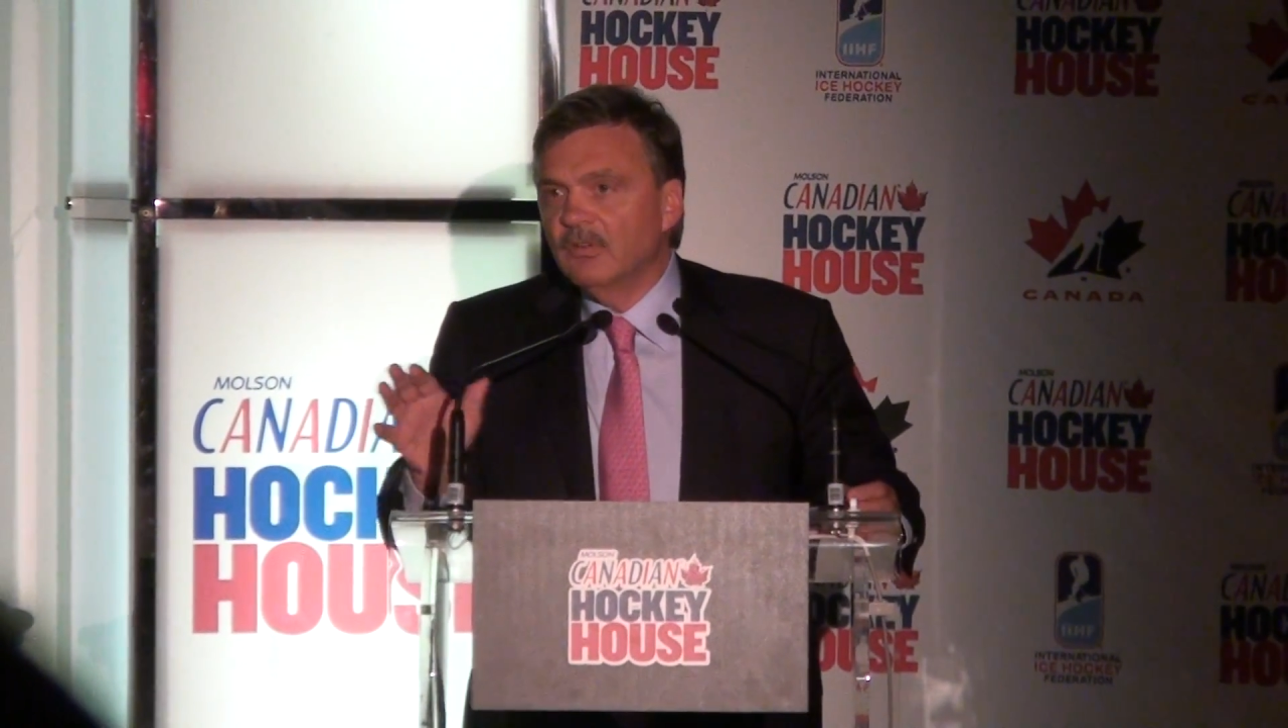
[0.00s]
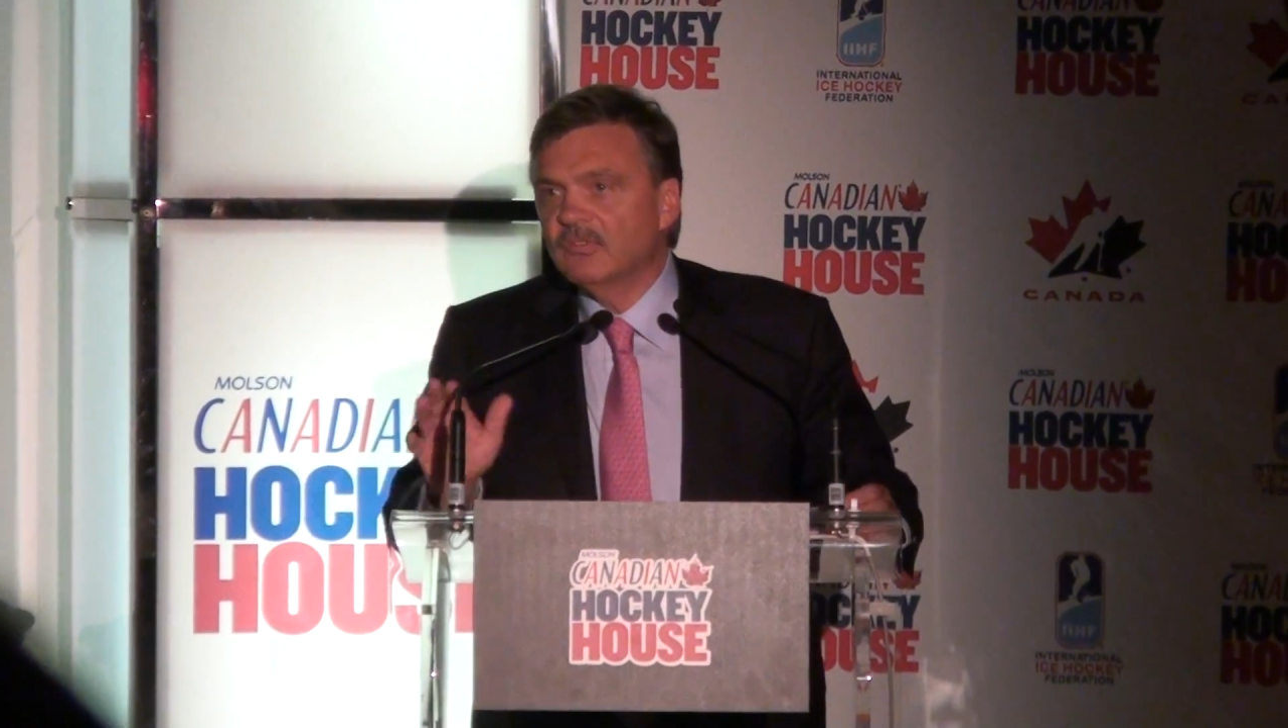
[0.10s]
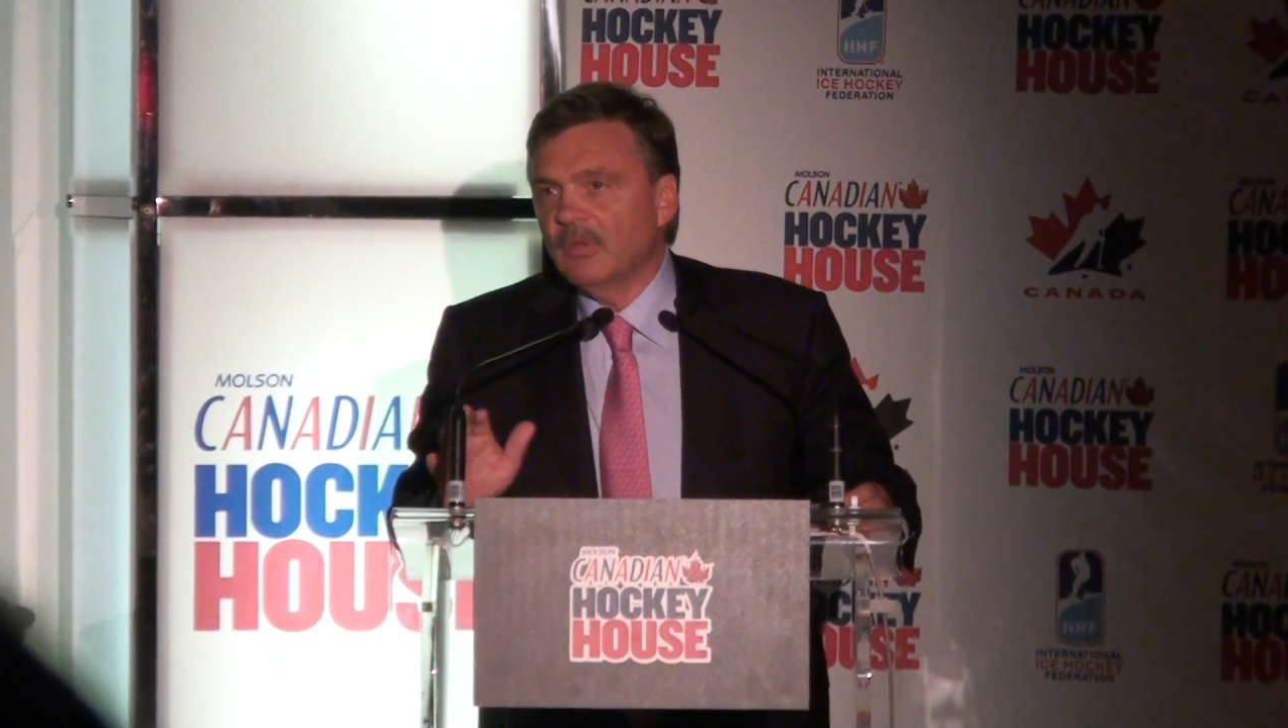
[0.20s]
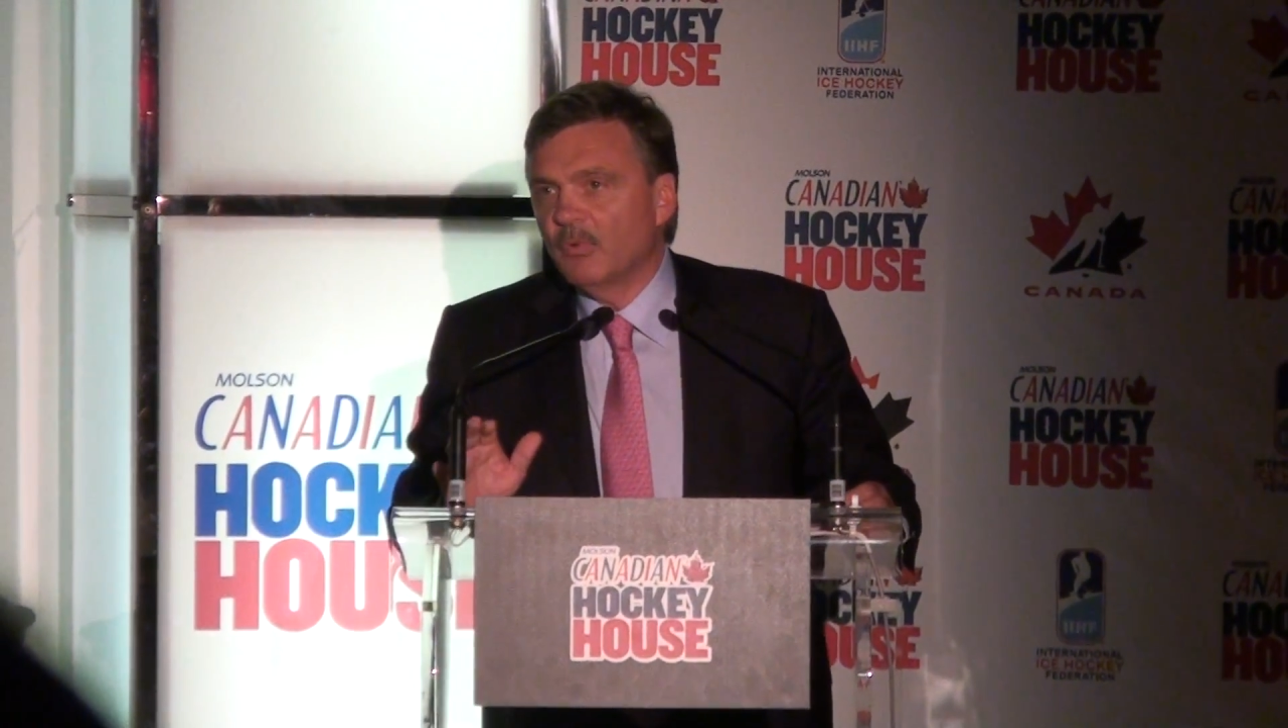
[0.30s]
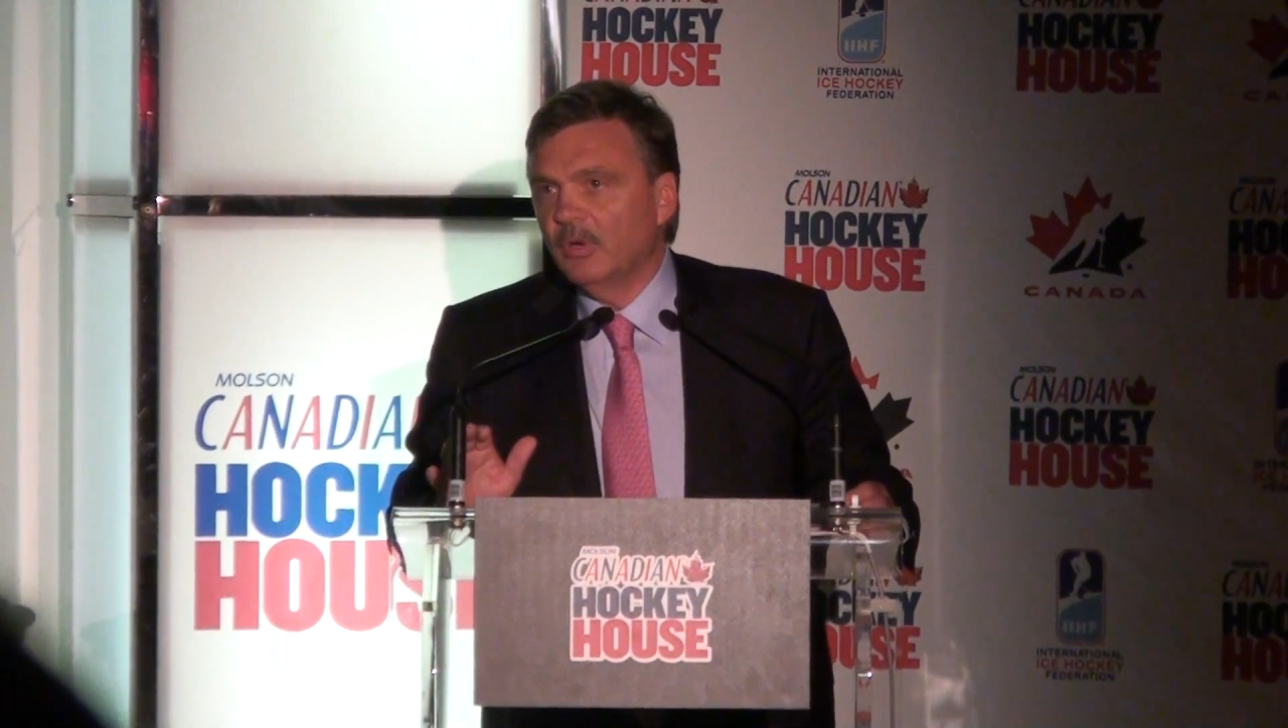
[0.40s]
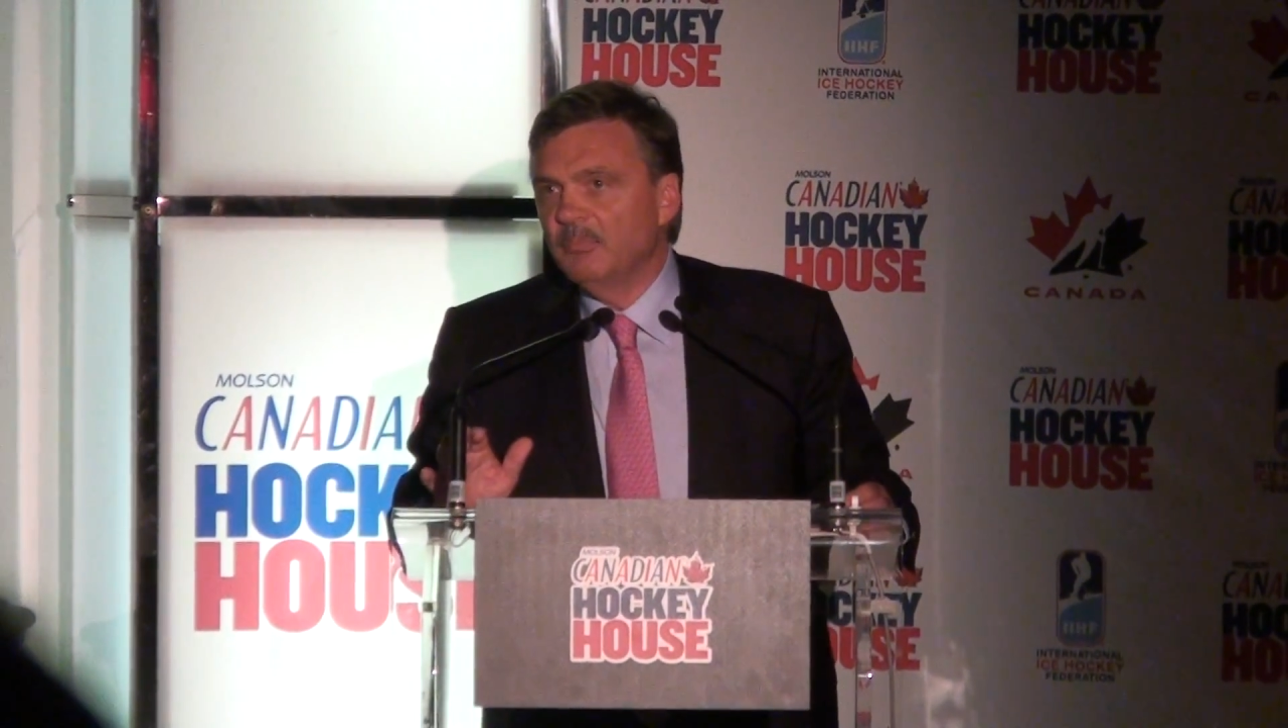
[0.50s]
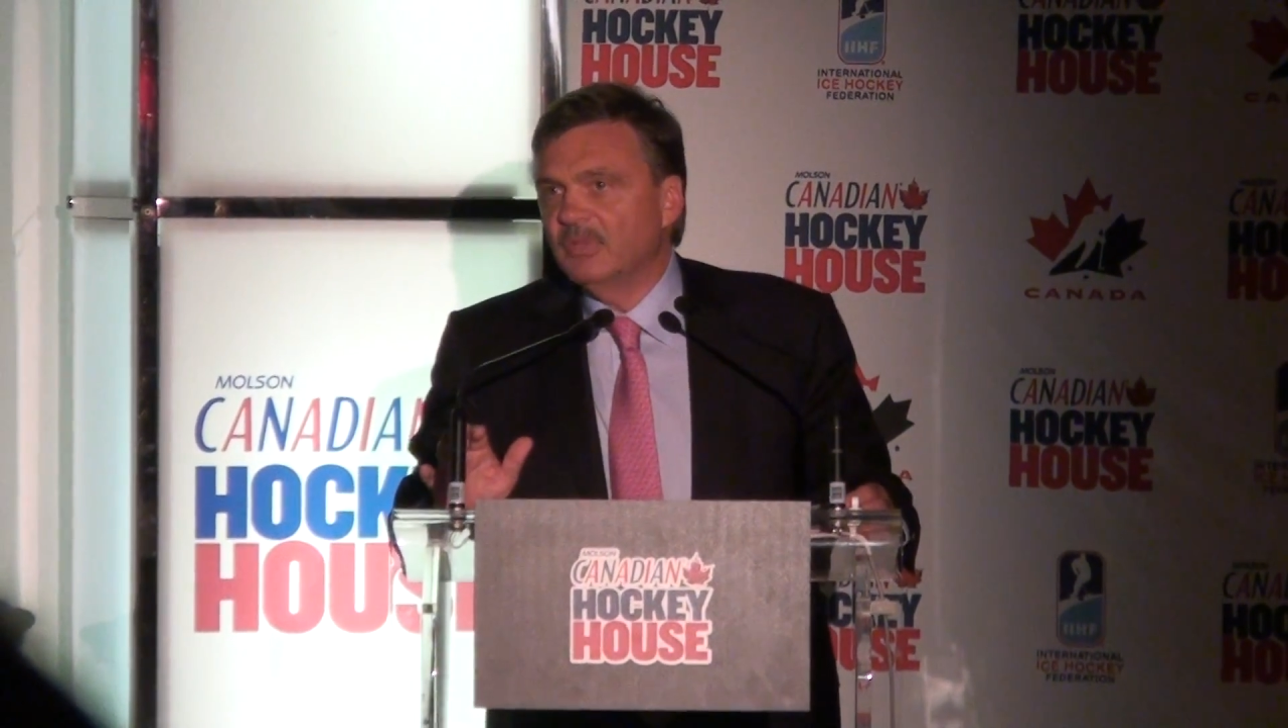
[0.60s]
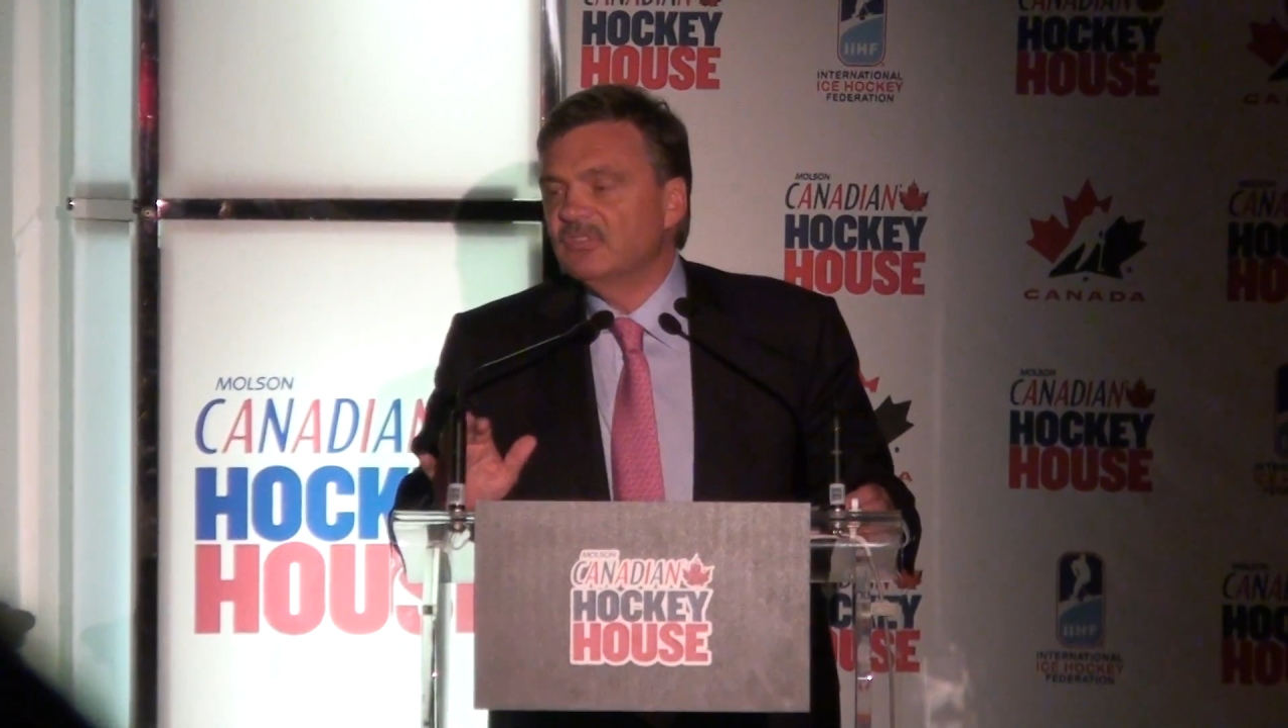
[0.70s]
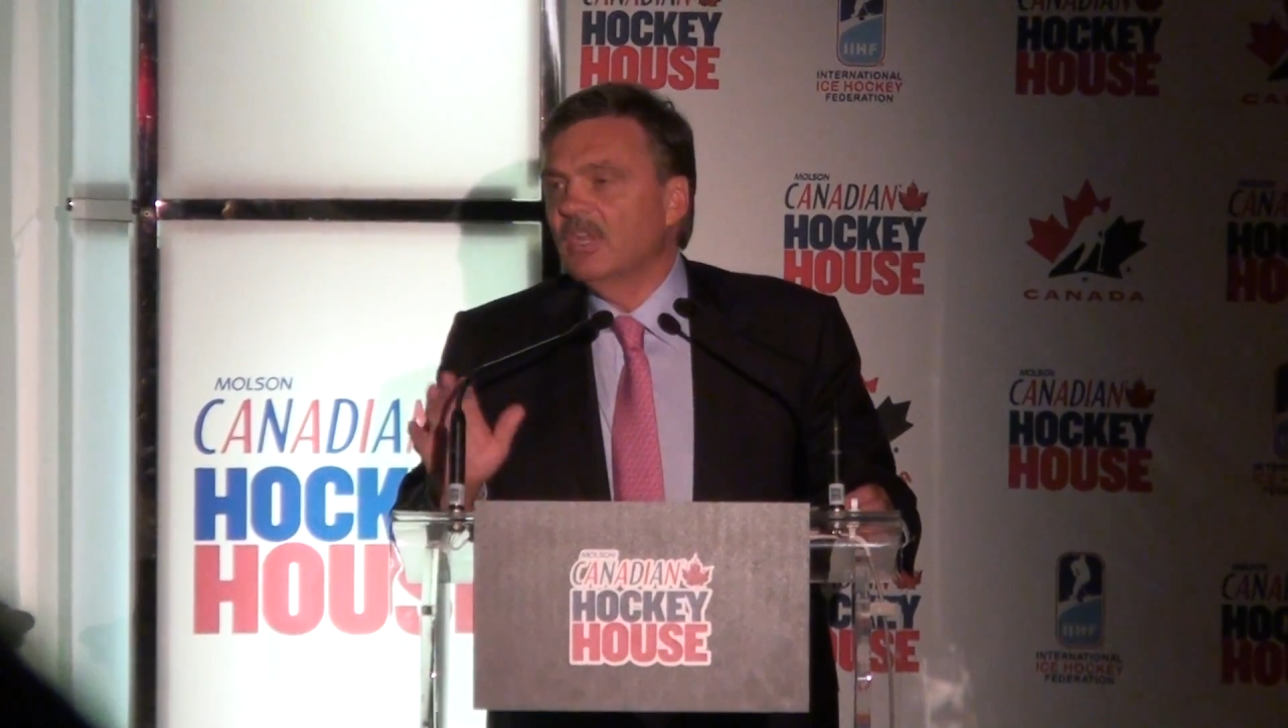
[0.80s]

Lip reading: in Summer Olympics,